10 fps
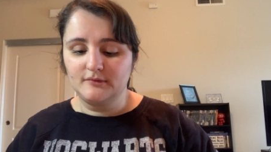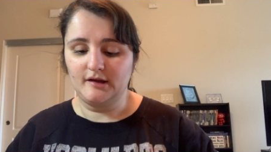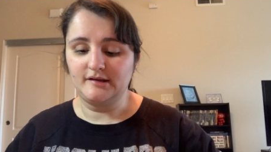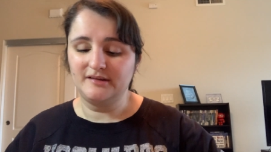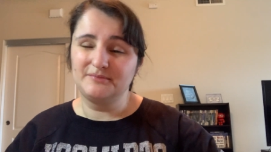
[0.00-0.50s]

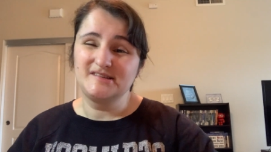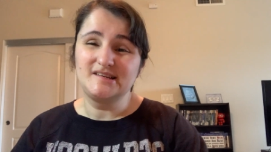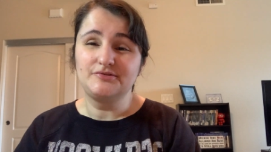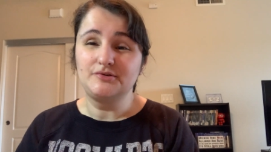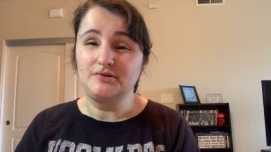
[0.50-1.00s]
I gave
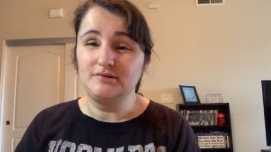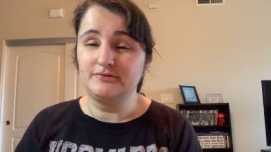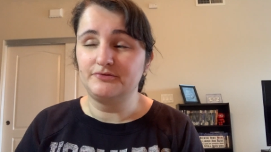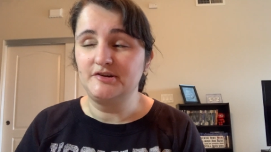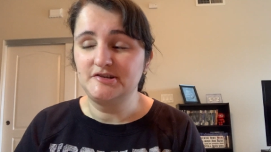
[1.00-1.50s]
myself the goal
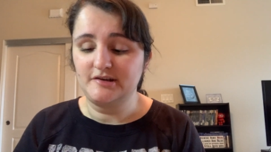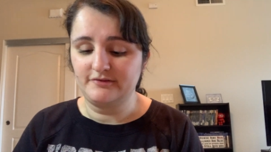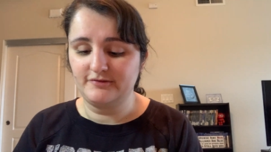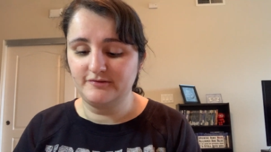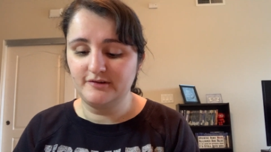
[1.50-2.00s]
of reaching
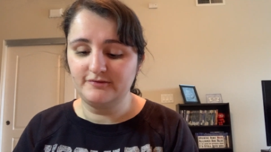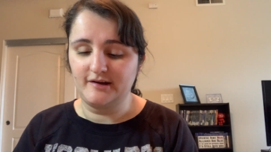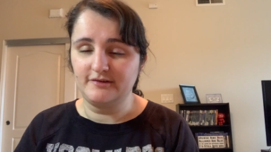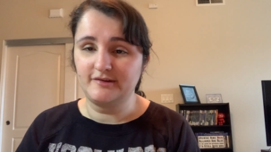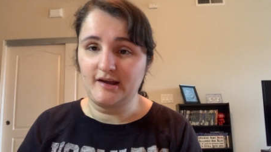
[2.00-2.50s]

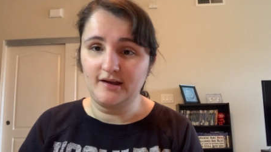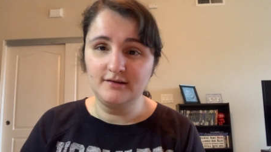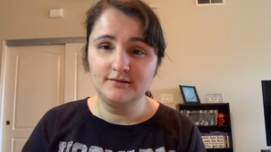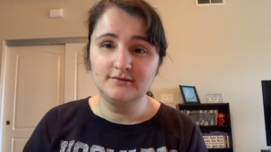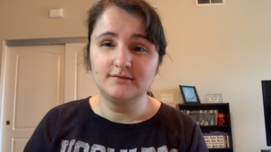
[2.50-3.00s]
55k
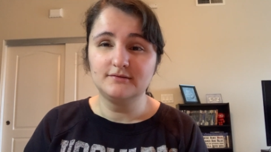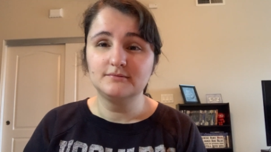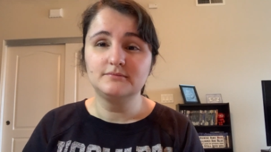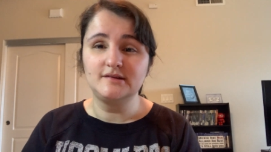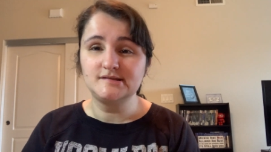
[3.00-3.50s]

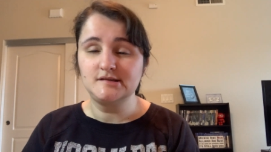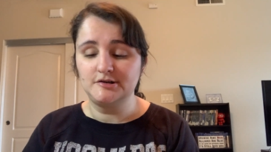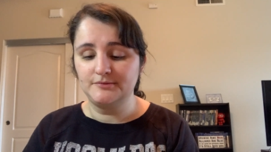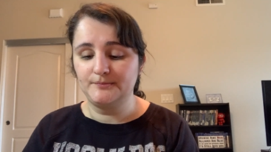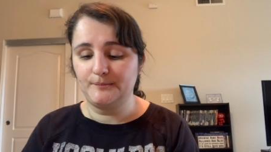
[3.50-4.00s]
this year.